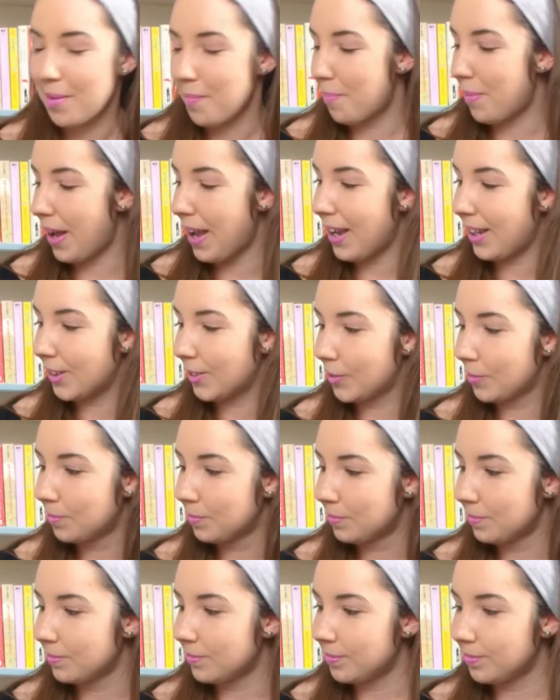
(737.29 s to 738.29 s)
but
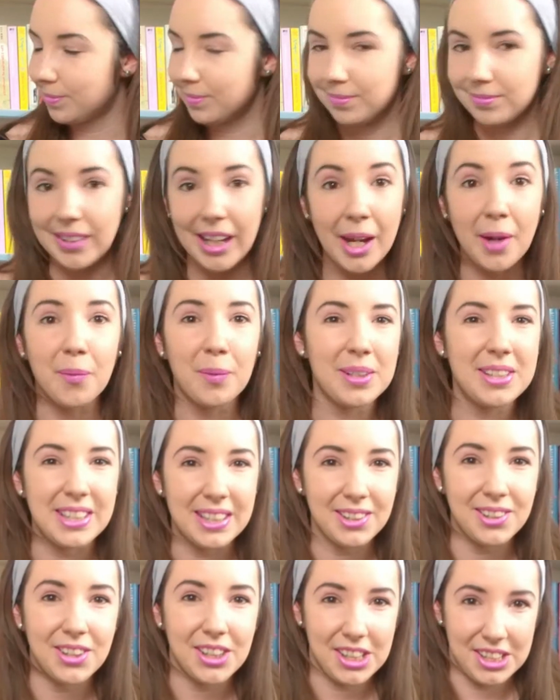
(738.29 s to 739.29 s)
it was
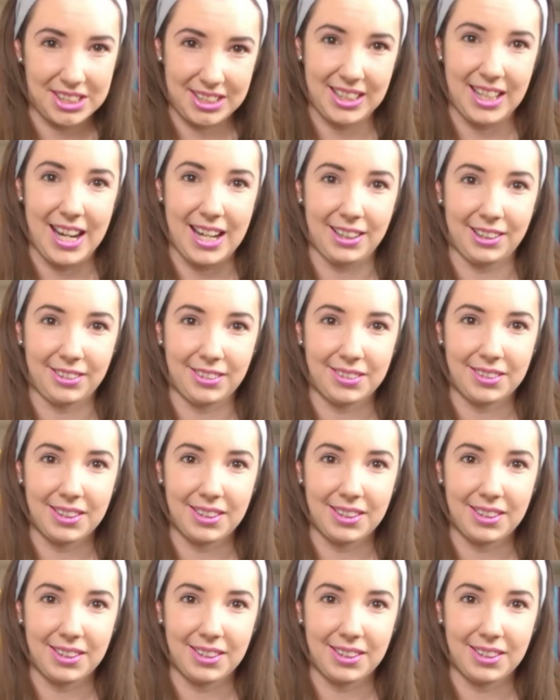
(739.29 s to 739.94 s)
interesting.